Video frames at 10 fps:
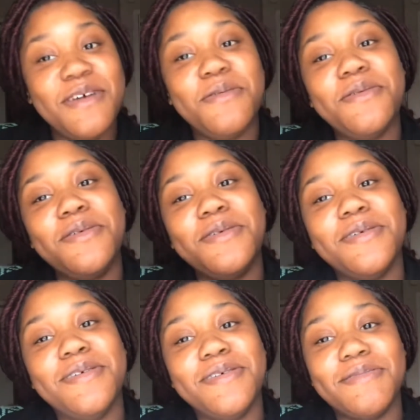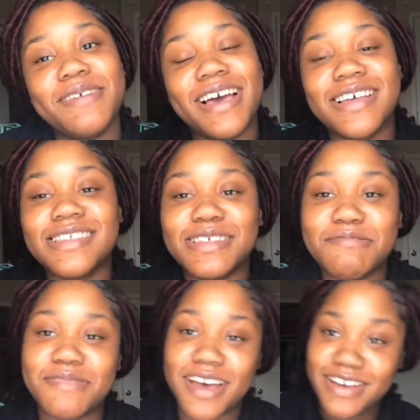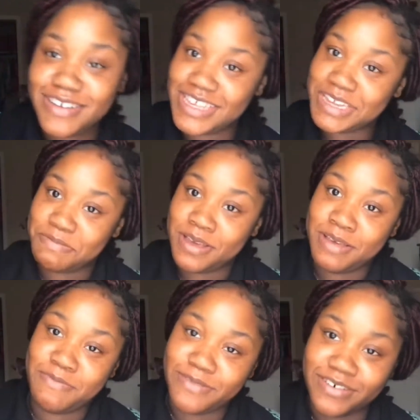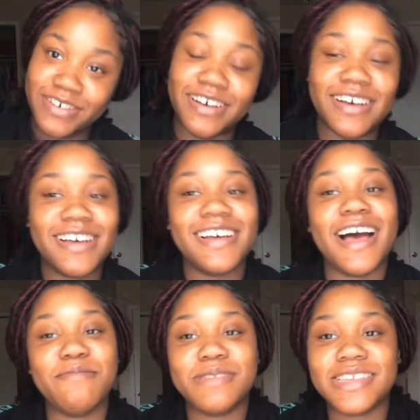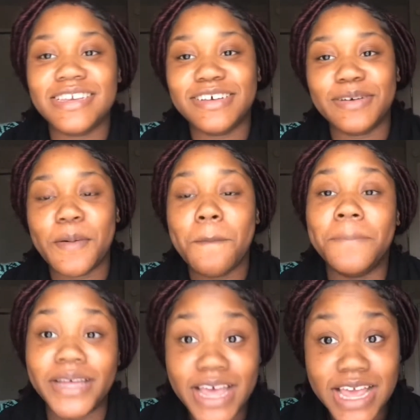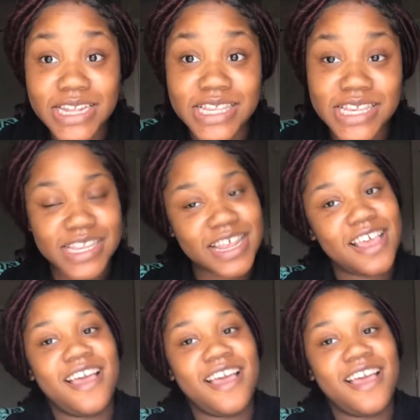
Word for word: Ooh, we got some nosy people. I'm single, but